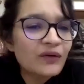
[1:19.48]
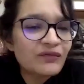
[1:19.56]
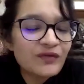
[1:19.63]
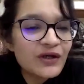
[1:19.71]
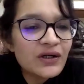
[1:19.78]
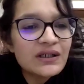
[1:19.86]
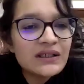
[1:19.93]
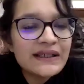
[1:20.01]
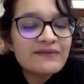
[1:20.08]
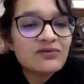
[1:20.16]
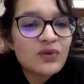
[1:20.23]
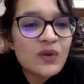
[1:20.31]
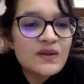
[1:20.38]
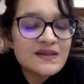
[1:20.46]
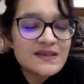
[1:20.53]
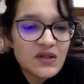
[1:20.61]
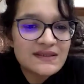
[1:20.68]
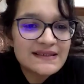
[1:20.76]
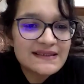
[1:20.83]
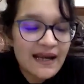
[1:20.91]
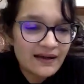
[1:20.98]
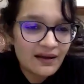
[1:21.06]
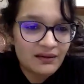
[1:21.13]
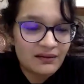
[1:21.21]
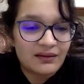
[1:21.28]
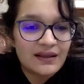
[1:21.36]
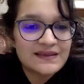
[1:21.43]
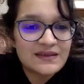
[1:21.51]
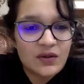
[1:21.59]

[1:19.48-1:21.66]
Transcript: What were your early influences on satire?